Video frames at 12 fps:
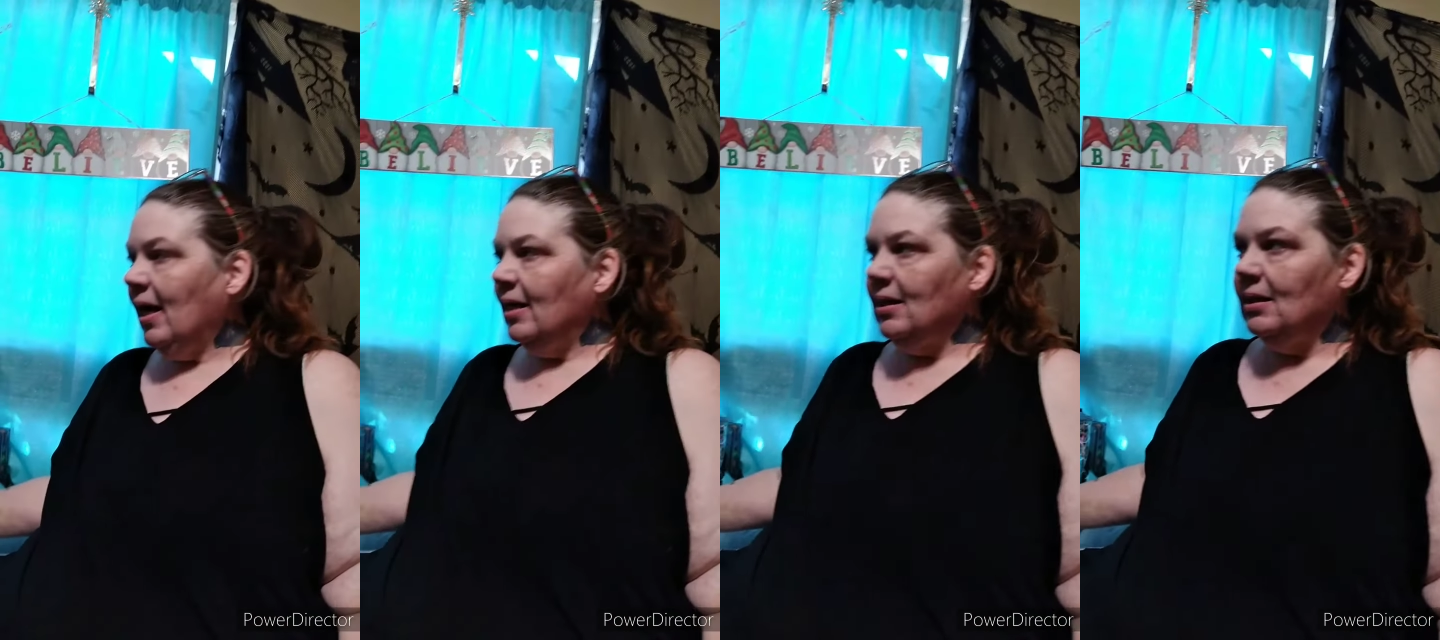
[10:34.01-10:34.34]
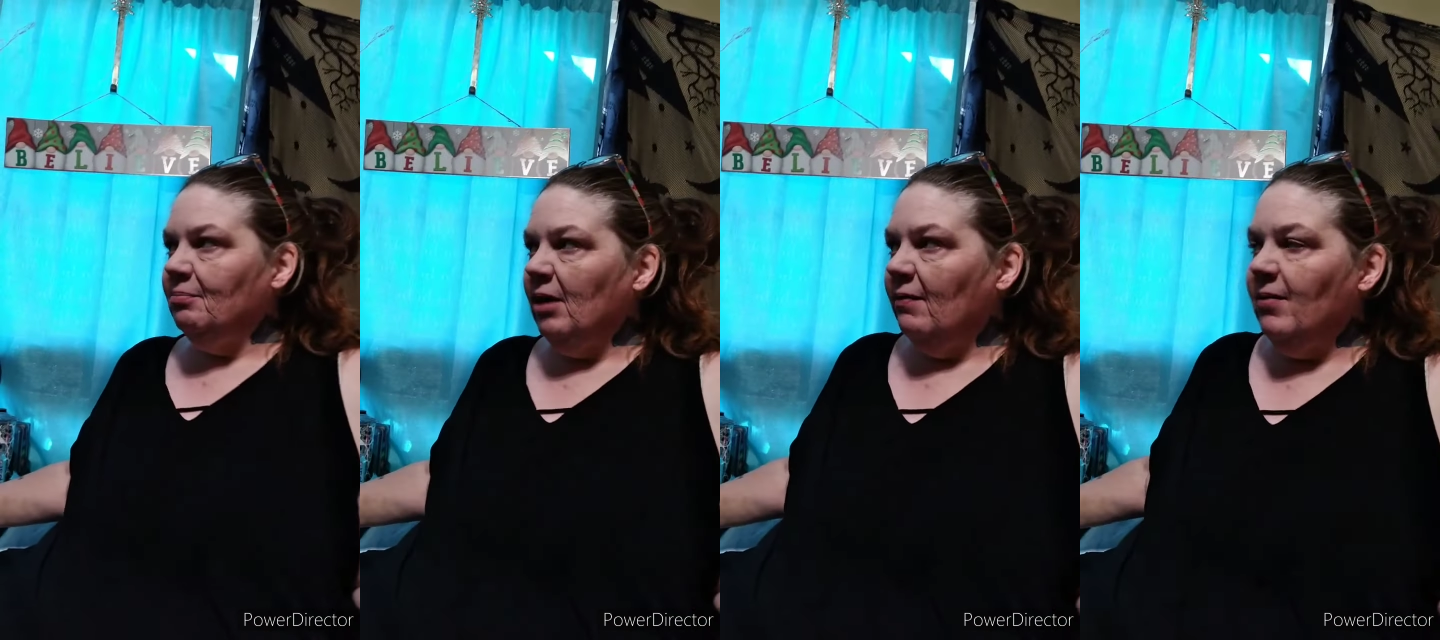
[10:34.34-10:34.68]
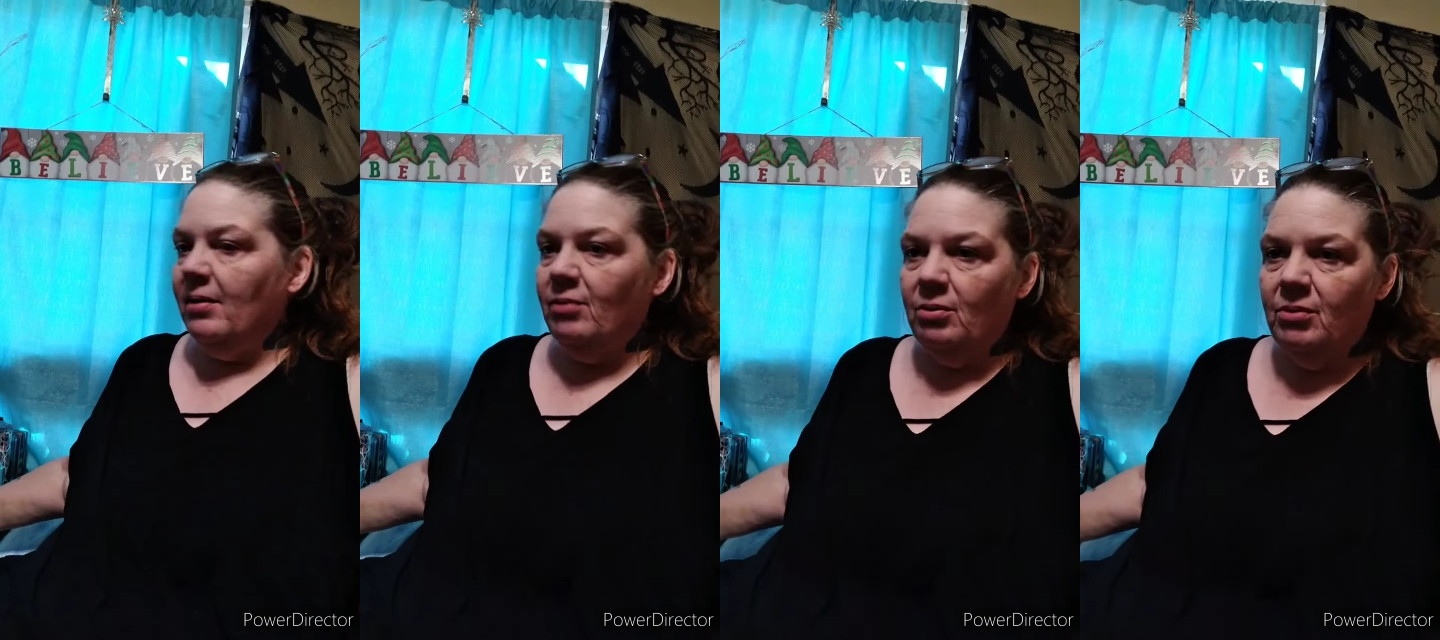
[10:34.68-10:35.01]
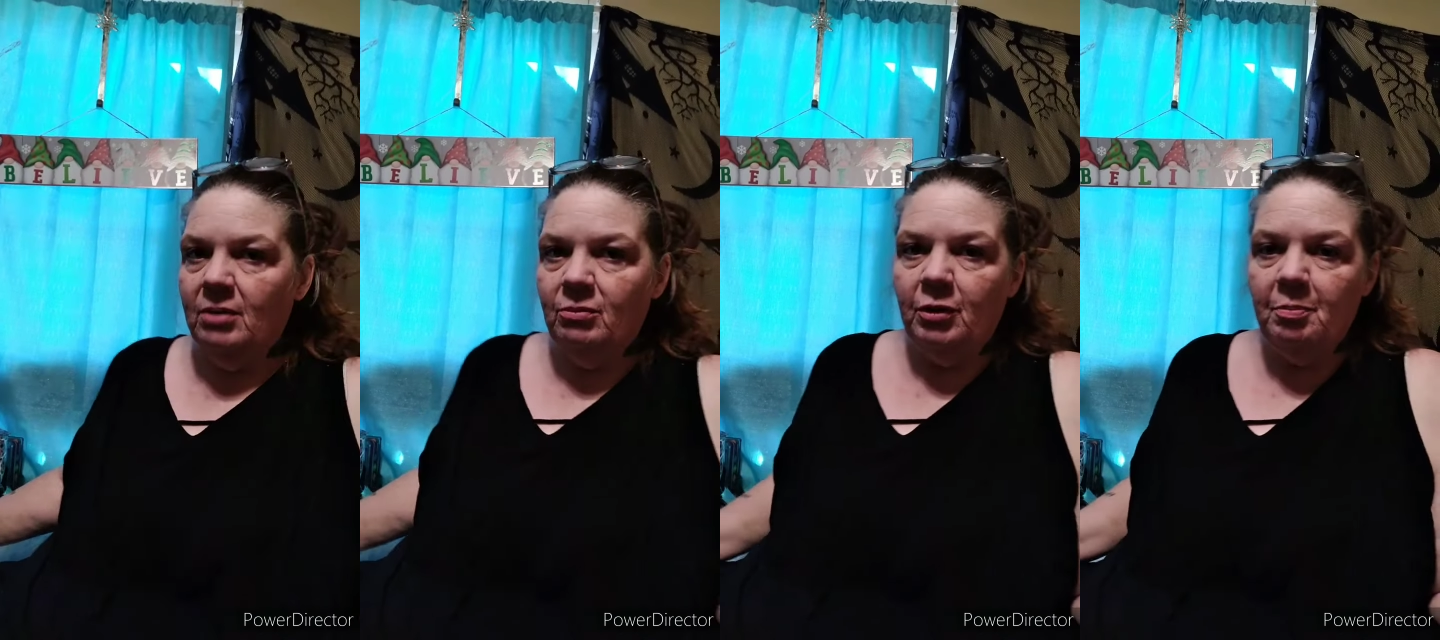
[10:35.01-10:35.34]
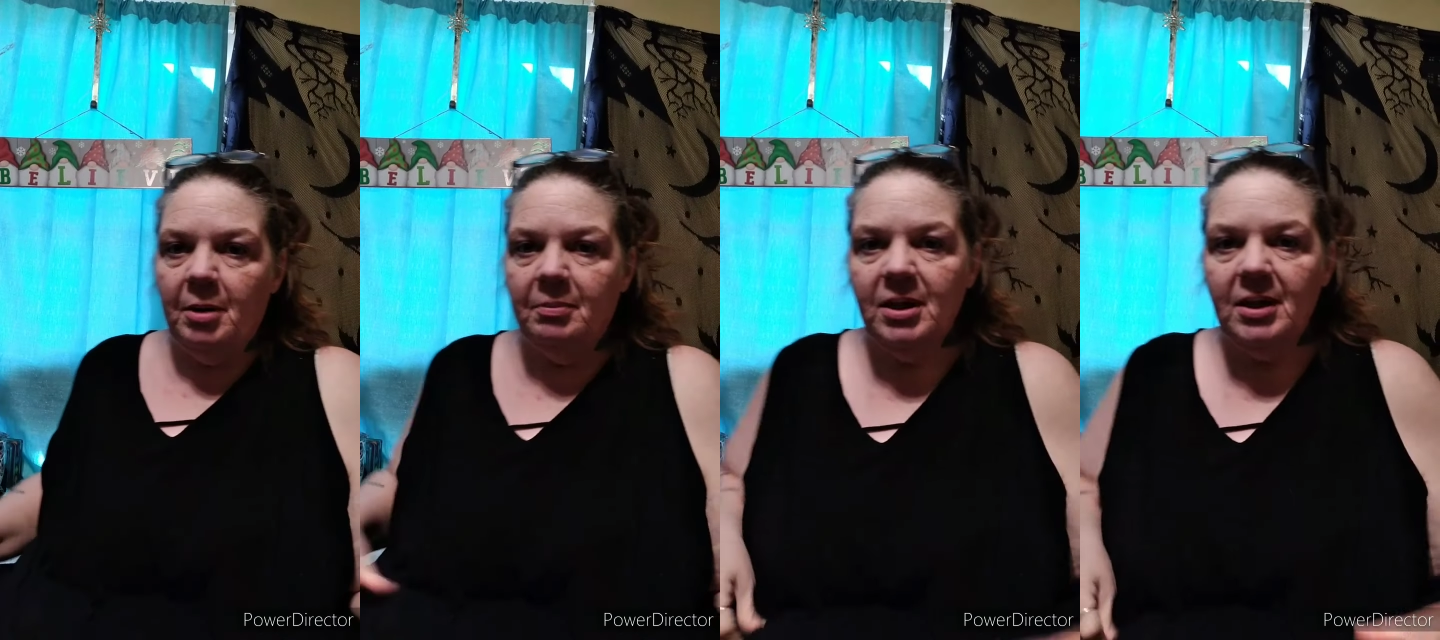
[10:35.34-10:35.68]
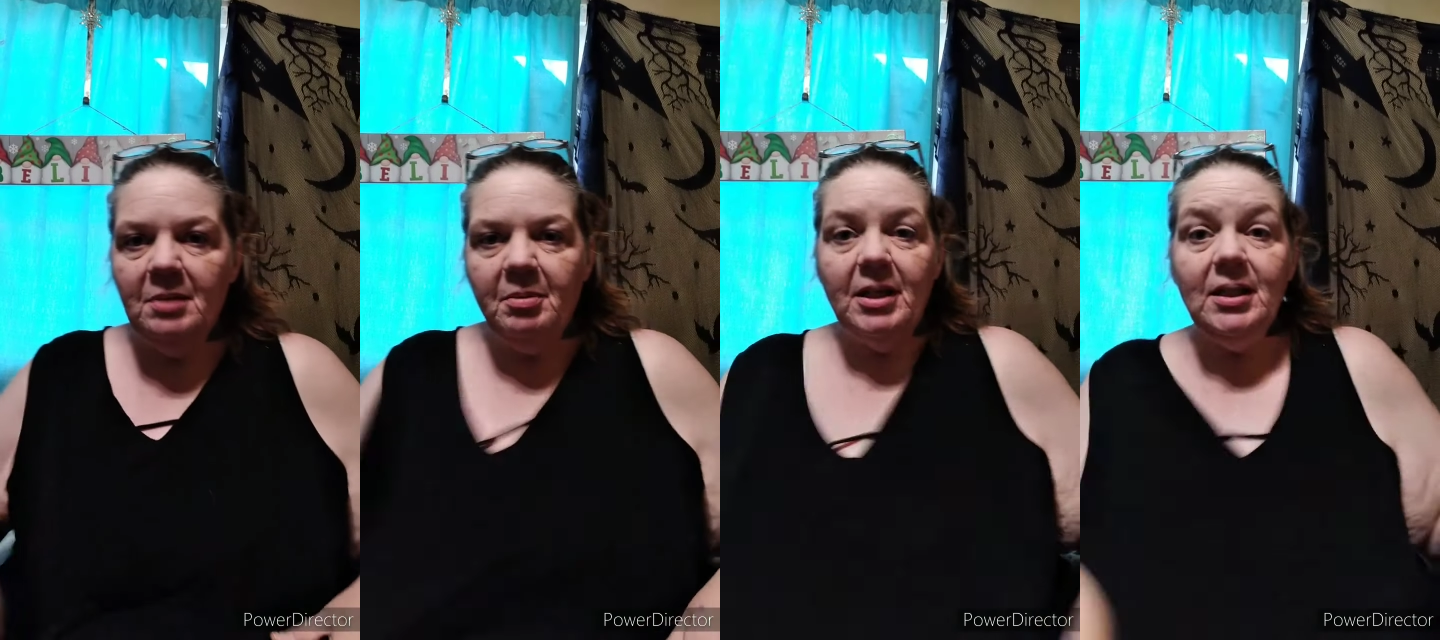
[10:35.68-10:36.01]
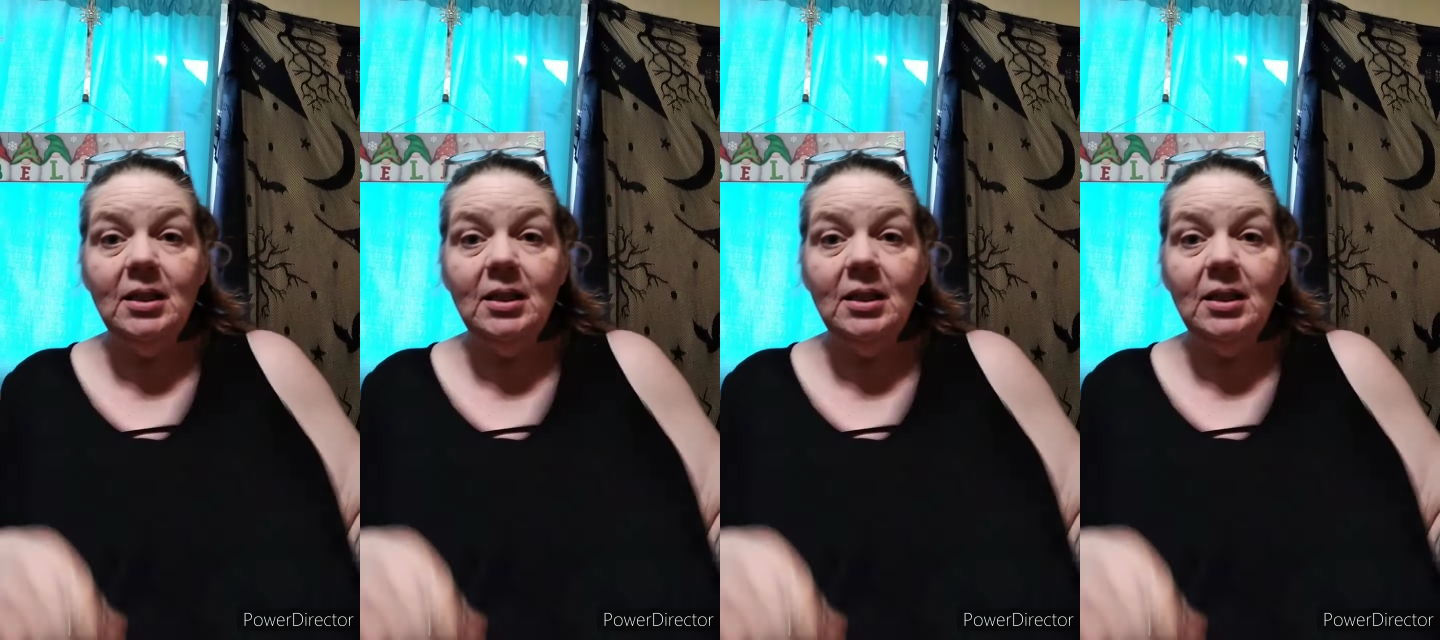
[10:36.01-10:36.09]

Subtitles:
that's my favorite one with pumpkin spice.